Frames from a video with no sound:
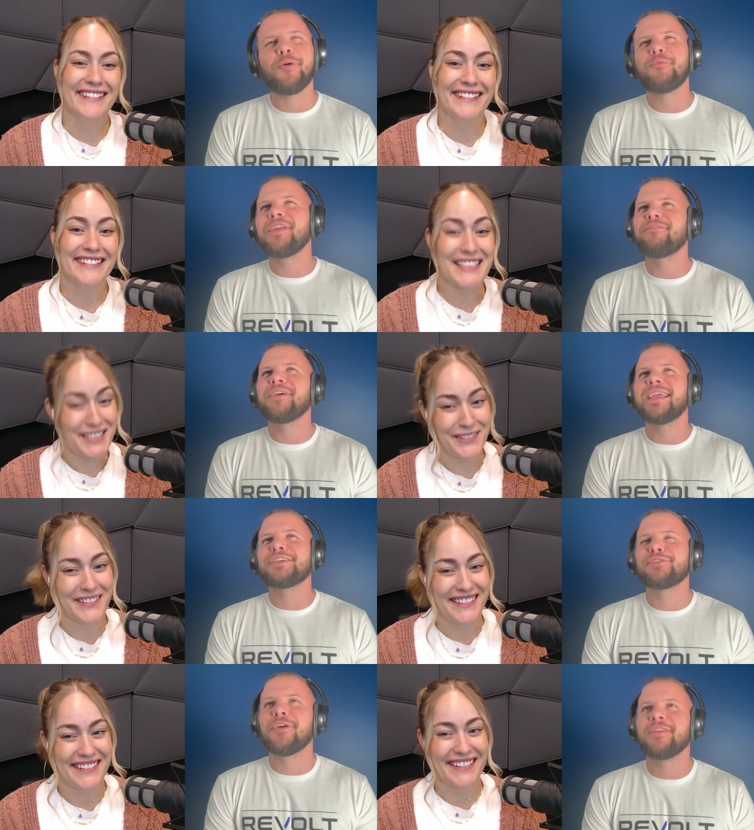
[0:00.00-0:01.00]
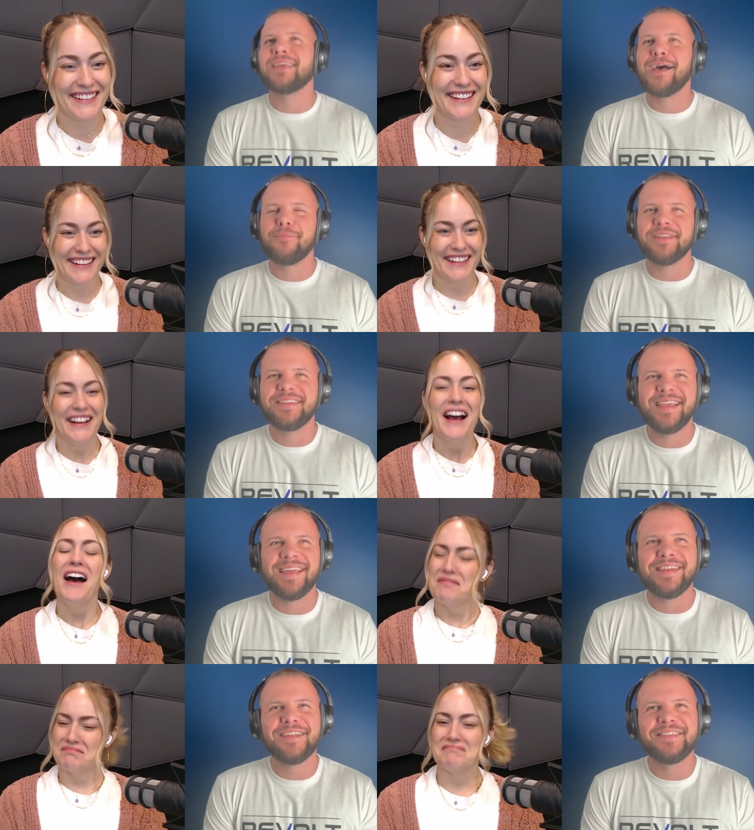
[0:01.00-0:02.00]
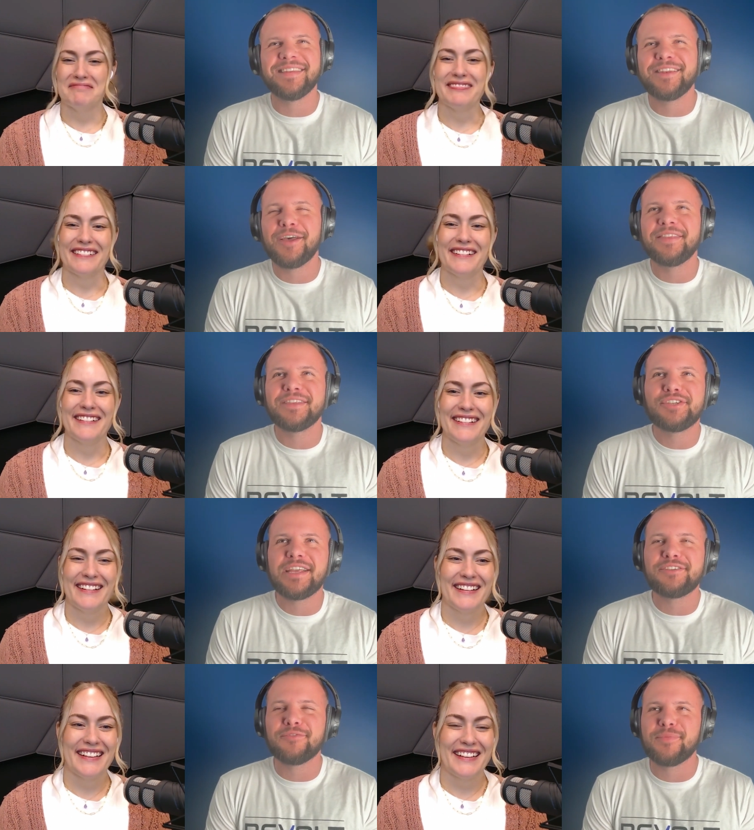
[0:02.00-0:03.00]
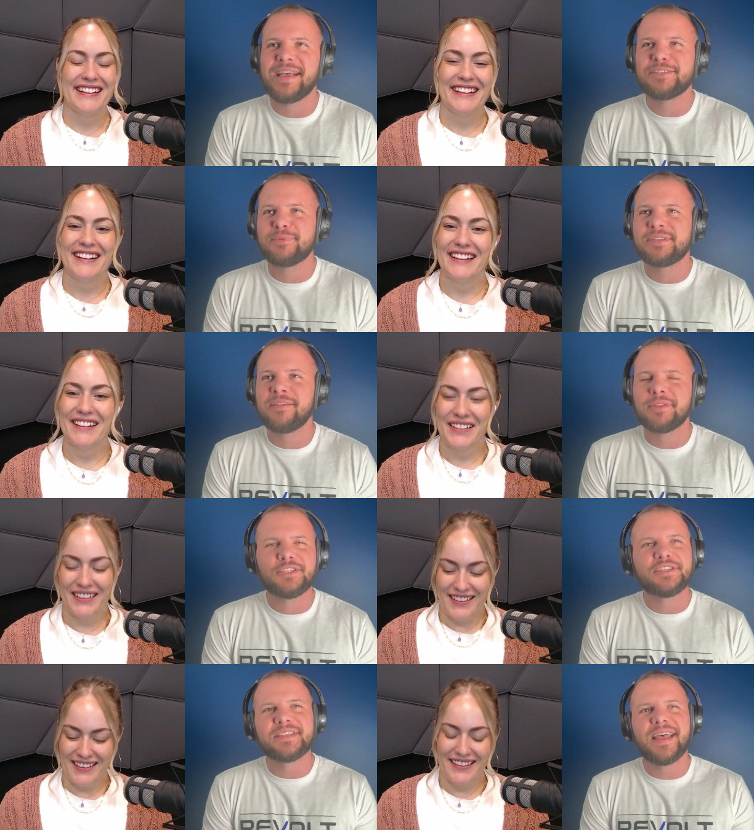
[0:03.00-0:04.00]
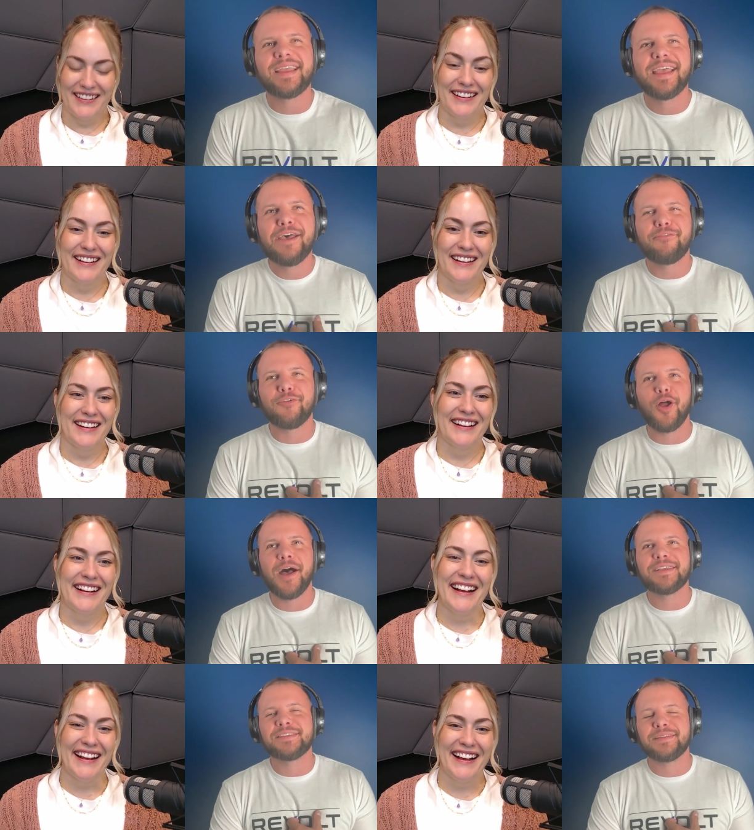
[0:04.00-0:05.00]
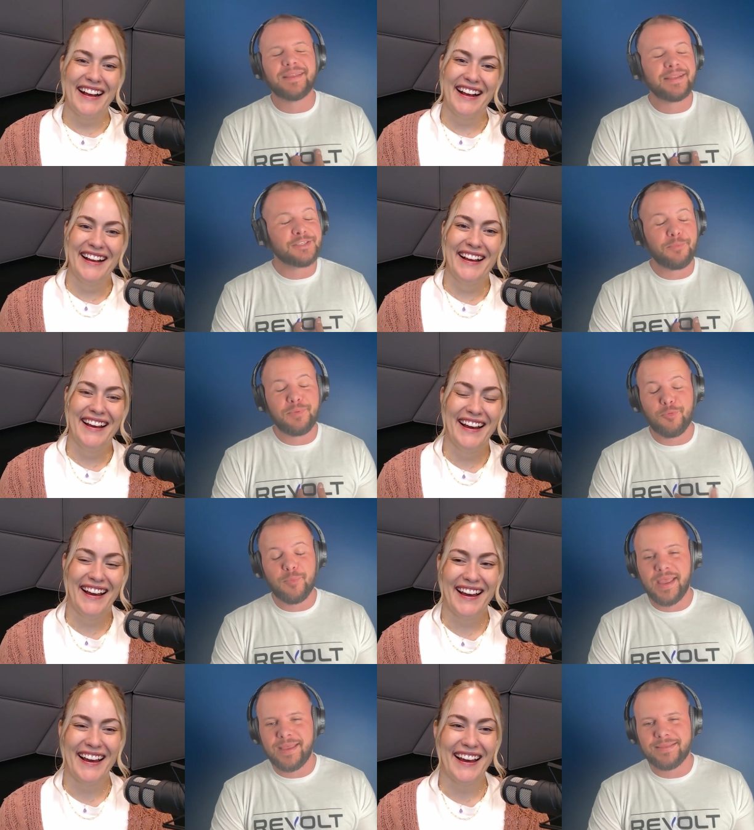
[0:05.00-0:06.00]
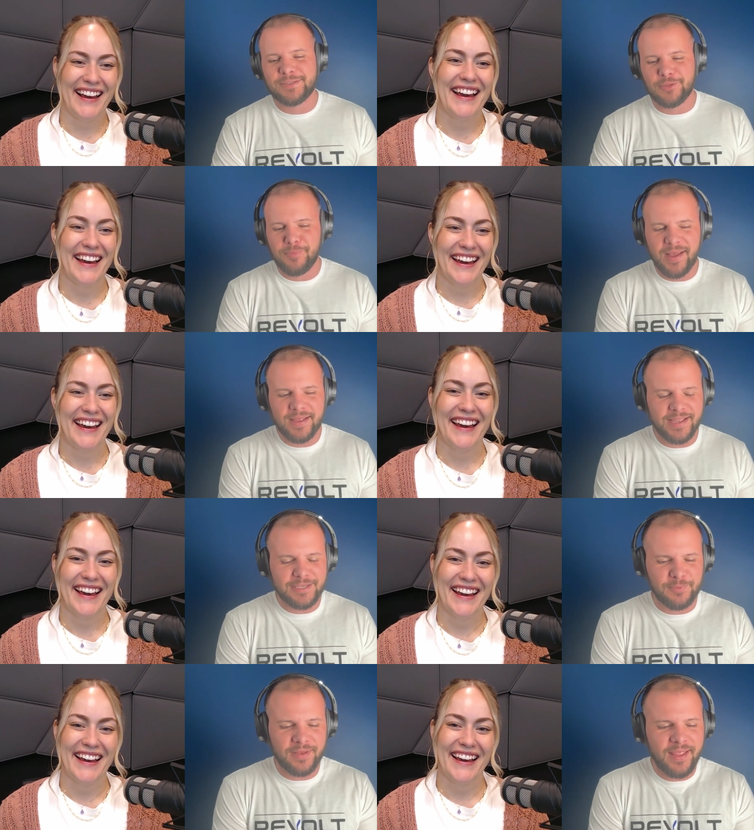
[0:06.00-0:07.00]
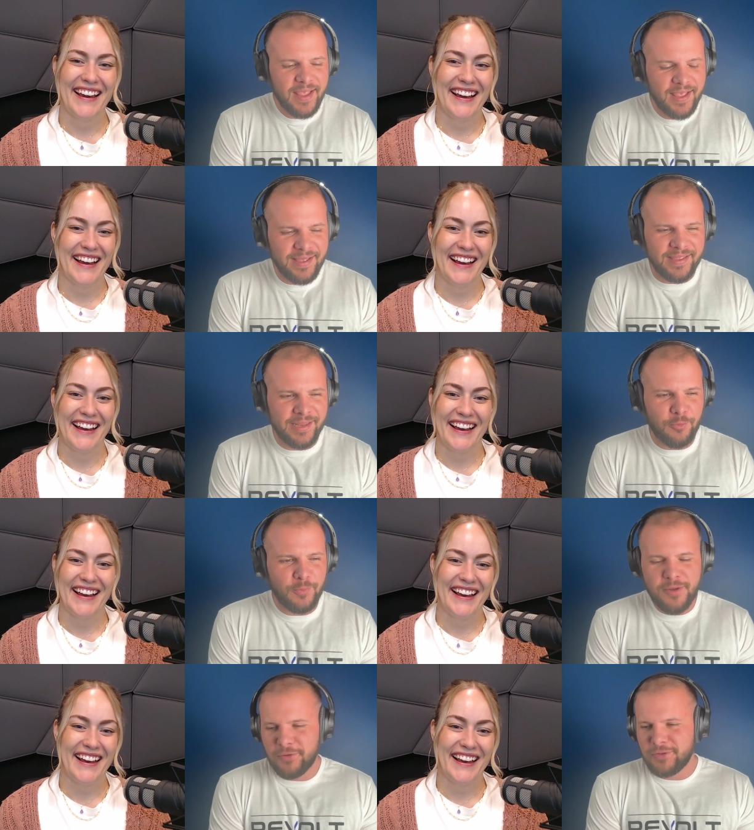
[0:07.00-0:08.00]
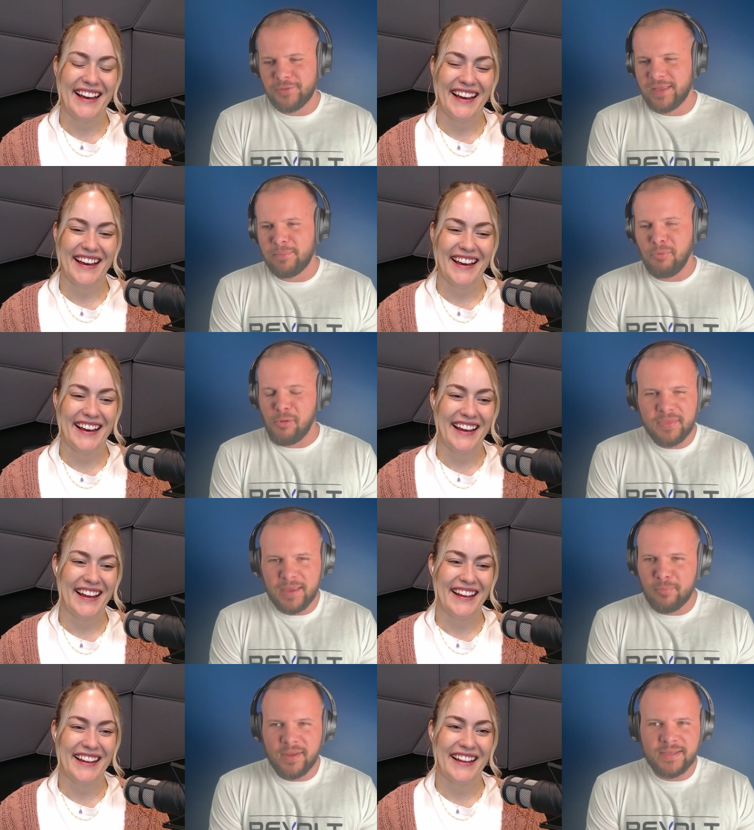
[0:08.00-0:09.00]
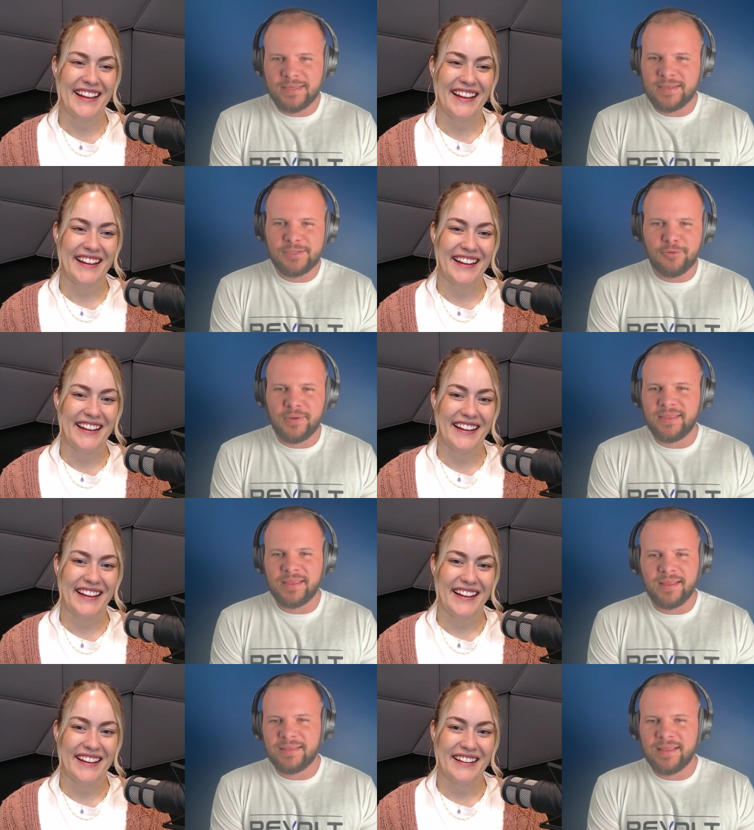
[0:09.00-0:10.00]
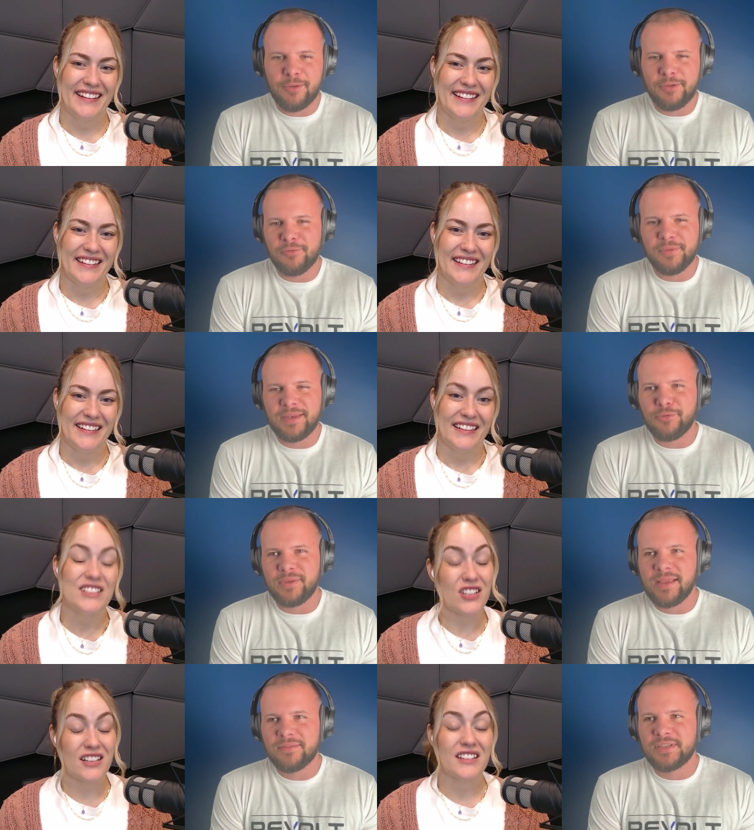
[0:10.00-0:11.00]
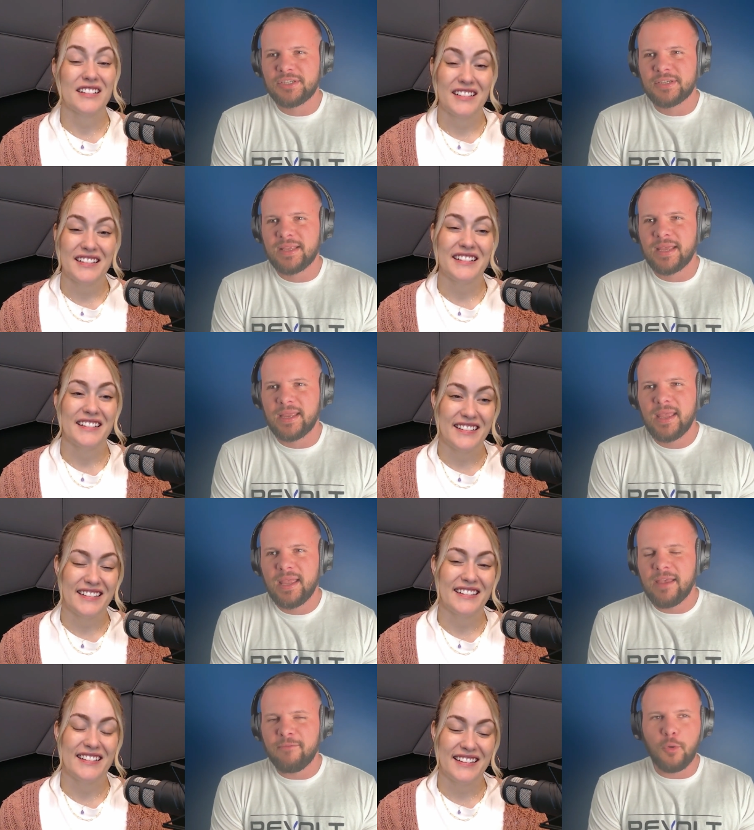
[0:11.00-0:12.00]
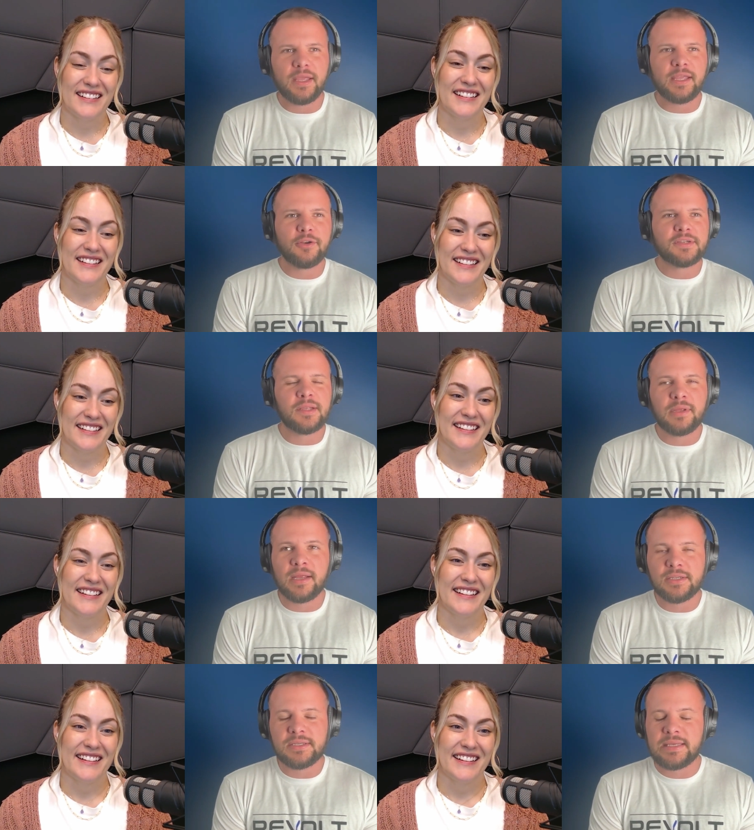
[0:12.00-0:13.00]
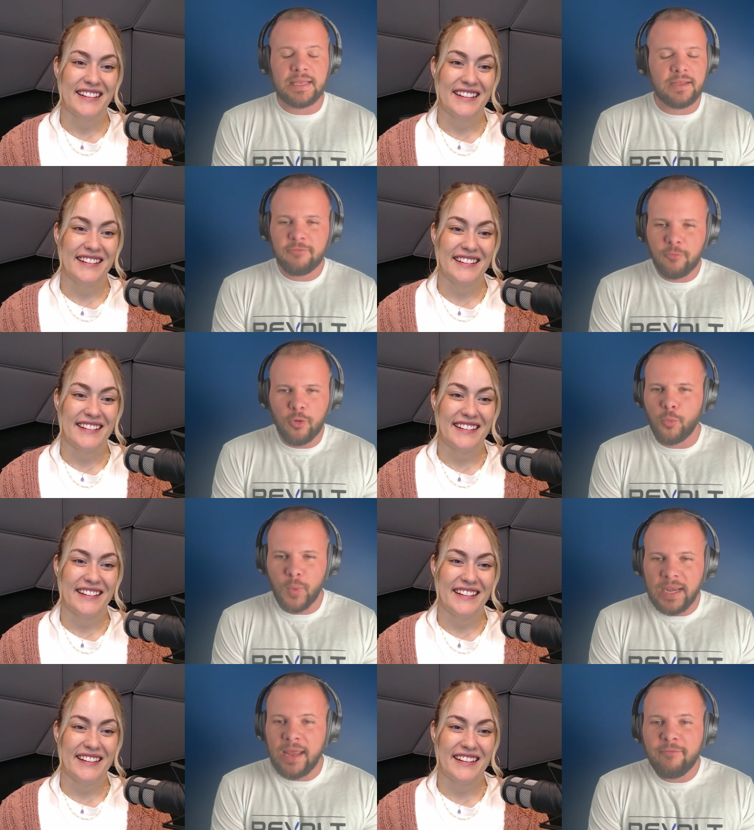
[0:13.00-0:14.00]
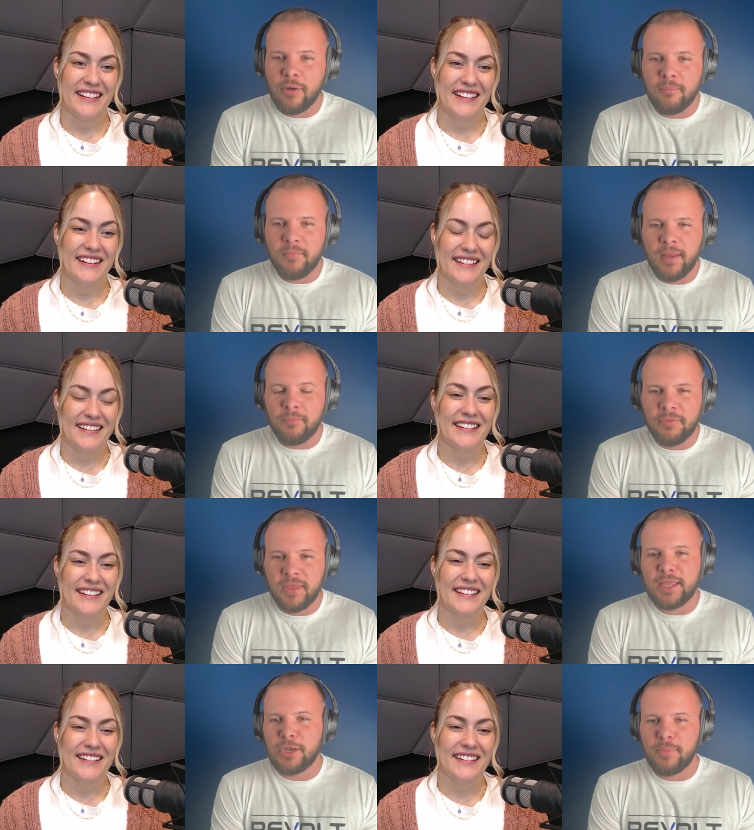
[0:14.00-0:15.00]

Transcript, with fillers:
Speaker 1: well, we did vacation you? all the time, but yeah, nothing nothing changed from that specifically. Just like for us, and, and some people may hate this on the podcast, but you know, we don't do like birthday presents or anything like that. We don't really do sure. gifts. It's just like if I want to get her something, I just get it for whenever I'm, I'm thinking